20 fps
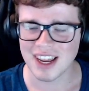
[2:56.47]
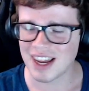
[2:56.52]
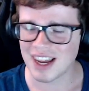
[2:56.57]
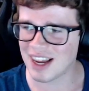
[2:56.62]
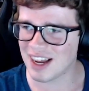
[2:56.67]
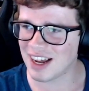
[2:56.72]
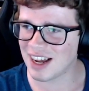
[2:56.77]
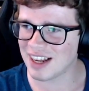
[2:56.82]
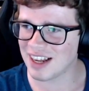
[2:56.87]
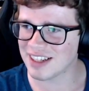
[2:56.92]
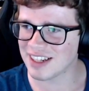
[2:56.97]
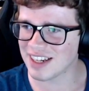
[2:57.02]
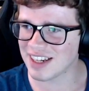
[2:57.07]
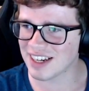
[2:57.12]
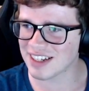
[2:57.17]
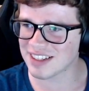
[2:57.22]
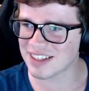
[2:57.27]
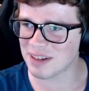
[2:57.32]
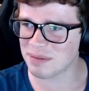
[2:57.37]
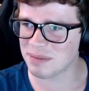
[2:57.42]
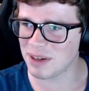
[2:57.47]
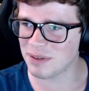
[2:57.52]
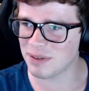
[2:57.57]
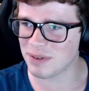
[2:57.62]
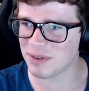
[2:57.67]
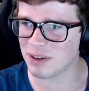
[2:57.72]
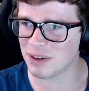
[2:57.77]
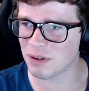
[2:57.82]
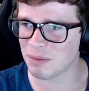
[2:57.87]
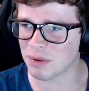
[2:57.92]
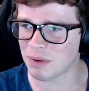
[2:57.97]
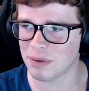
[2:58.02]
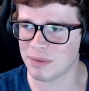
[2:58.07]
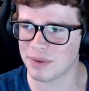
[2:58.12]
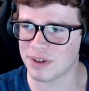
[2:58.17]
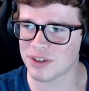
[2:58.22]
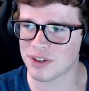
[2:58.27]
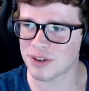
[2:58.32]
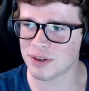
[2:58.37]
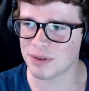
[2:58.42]
The next update video will
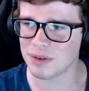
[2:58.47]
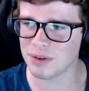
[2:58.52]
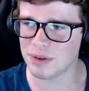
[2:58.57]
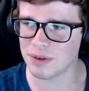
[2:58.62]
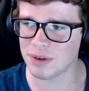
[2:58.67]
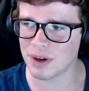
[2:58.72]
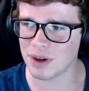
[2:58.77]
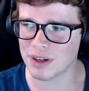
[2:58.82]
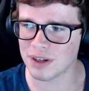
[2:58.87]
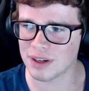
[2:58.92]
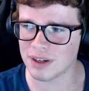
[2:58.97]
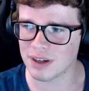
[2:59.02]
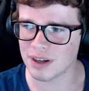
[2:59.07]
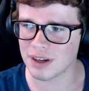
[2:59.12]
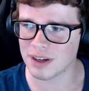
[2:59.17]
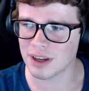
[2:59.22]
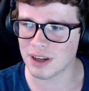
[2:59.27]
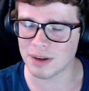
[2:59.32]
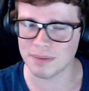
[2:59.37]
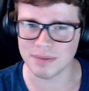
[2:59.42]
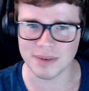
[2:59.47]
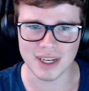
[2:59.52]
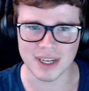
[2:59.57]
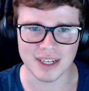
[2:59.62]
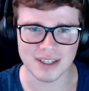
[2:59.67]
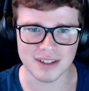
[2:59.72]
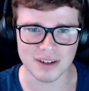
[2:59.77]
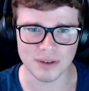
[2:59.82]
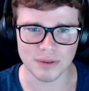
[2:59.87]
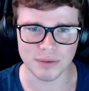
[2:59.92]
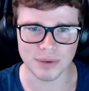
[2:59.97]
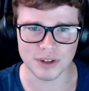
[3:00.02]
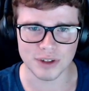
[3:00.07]
probably show you an update on what's